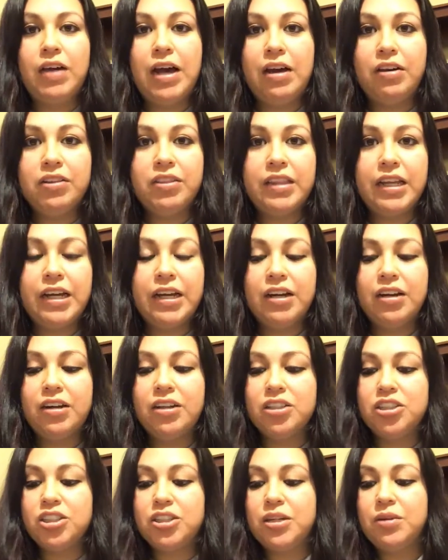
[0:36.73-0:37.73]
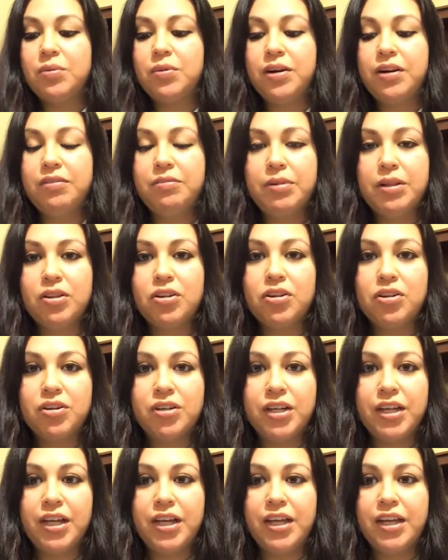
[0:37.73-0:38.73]
out there and share what I've been
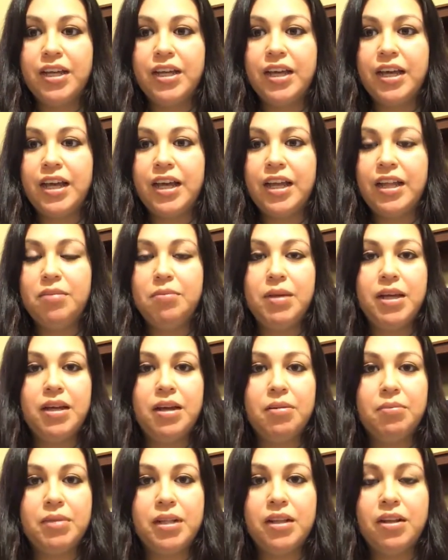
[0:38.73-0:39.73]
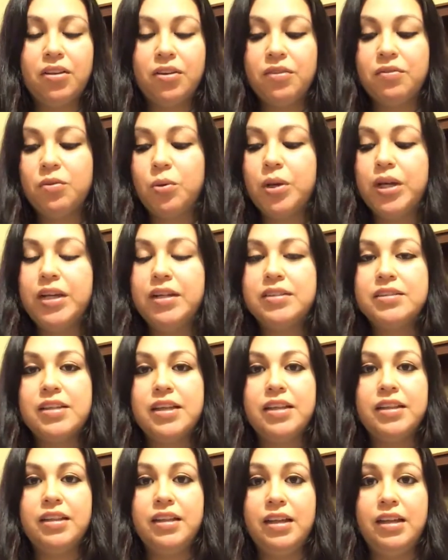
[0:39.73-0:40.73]
learning and become another voice
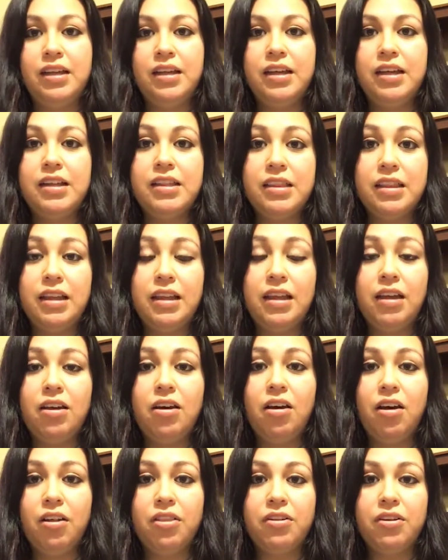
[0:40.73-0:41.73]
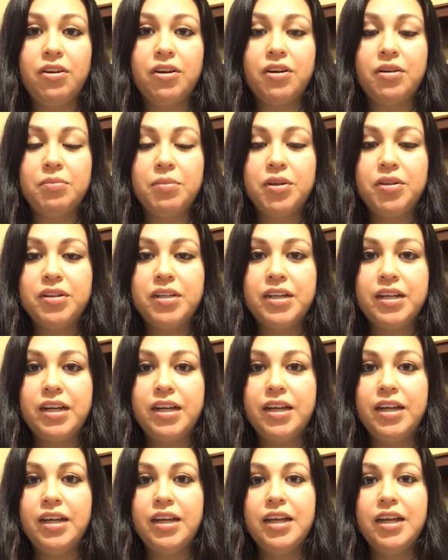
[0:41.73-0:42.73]
in the indie author community.